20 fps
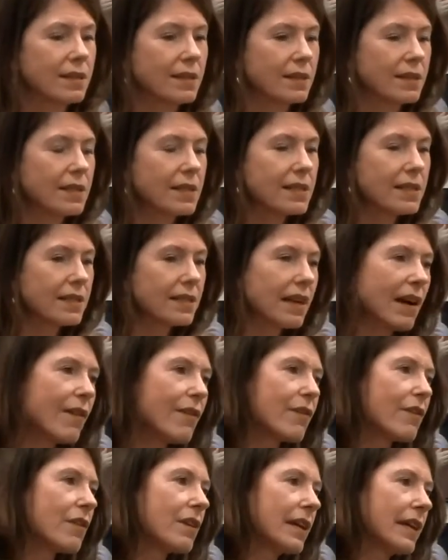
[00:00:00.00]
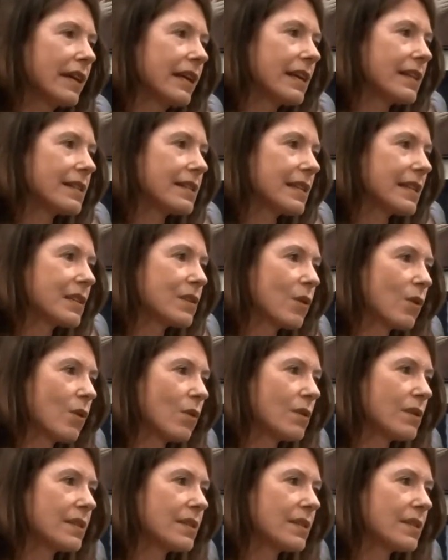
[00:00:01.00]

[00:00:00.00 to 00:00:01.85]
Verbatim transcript: discovering is this whole